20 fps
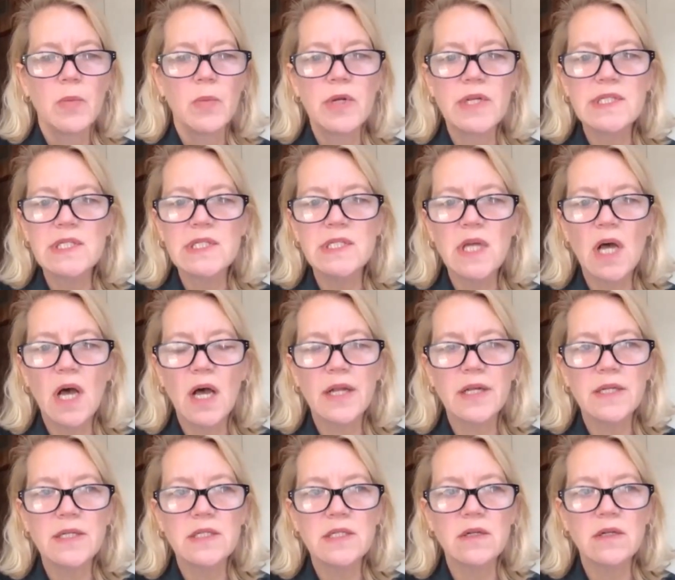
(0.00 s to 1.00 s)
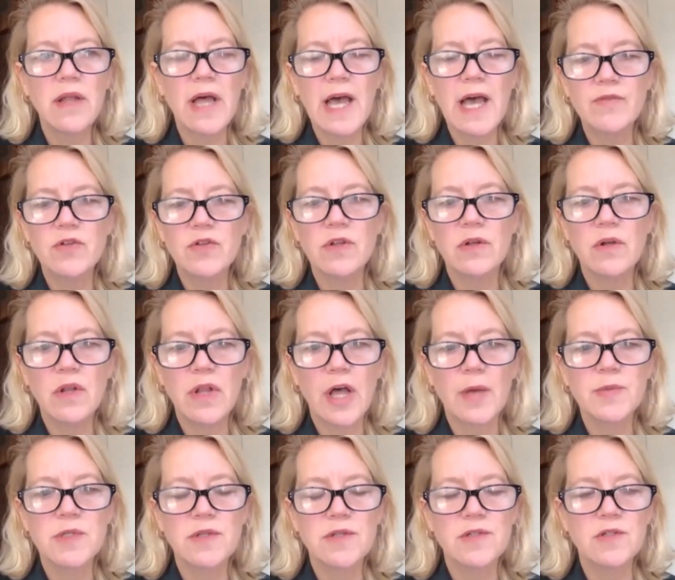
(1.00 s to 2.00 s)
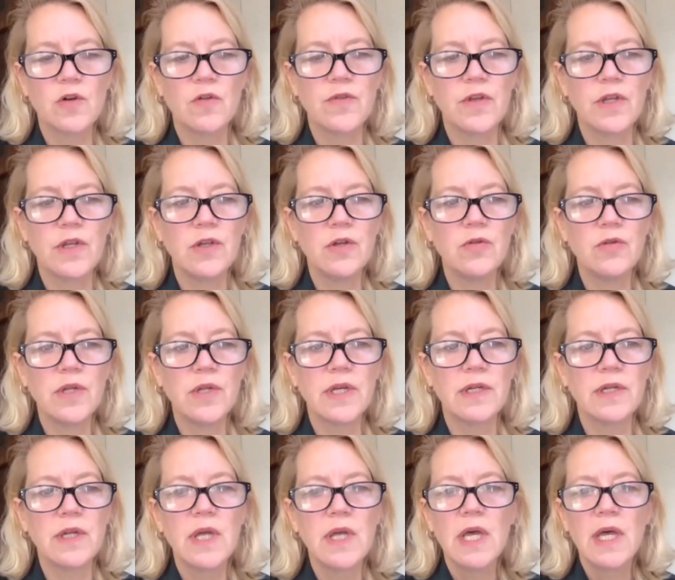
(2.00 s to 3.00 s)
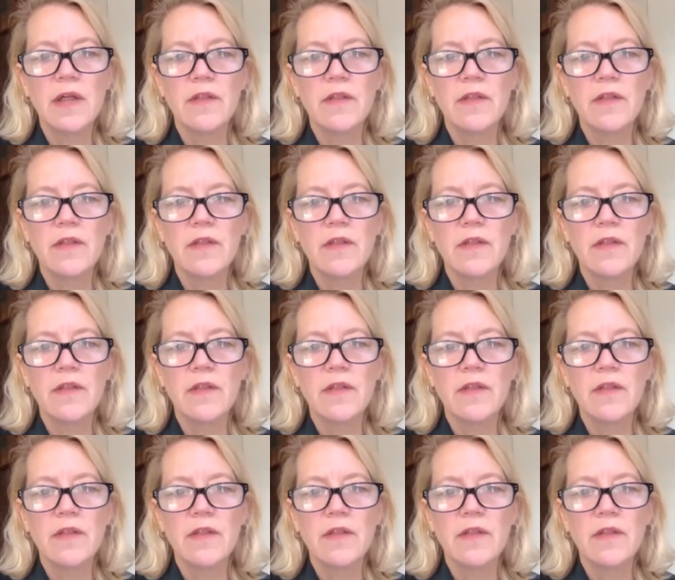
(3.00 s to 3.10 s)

But it's not until after the collapse of the Soviet Union